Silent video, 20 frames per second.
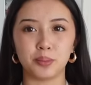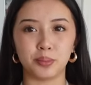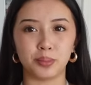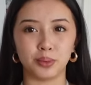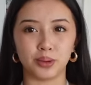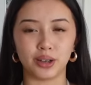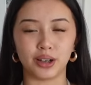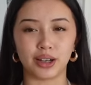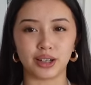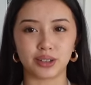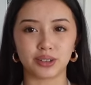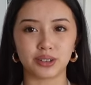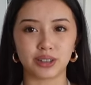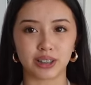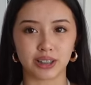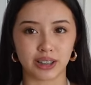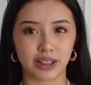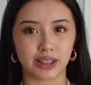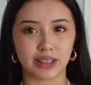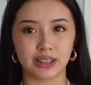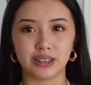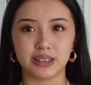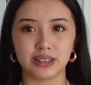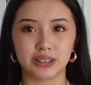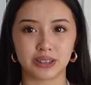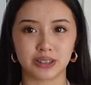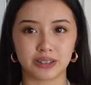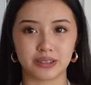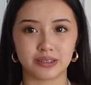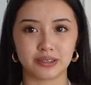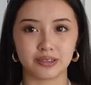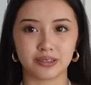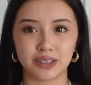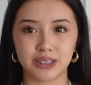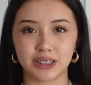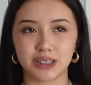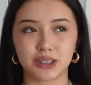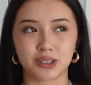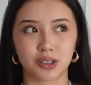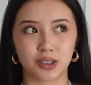but I didn't really like it, so I just